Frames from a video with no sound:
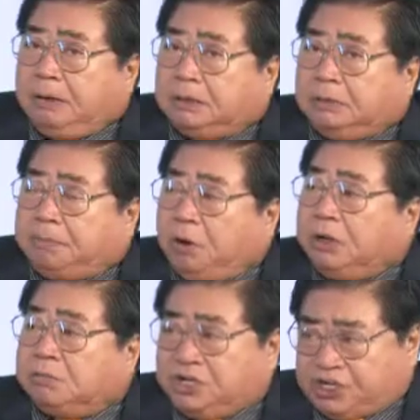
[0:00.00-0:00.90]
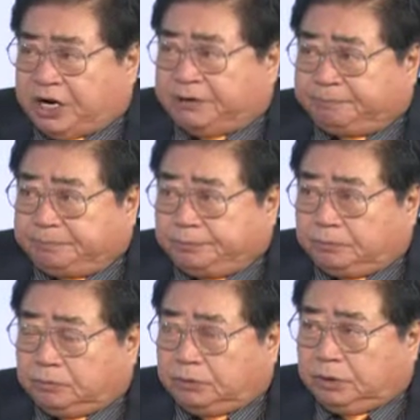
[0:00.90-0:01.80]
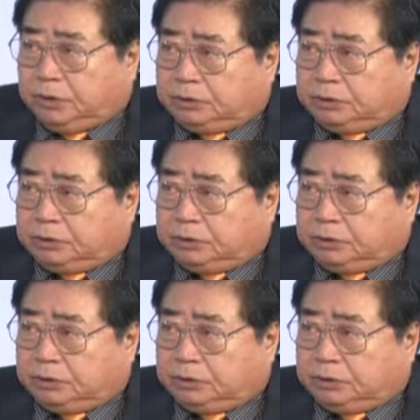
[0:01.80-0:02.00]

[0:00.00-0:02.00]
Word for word: the polling machine. Yes.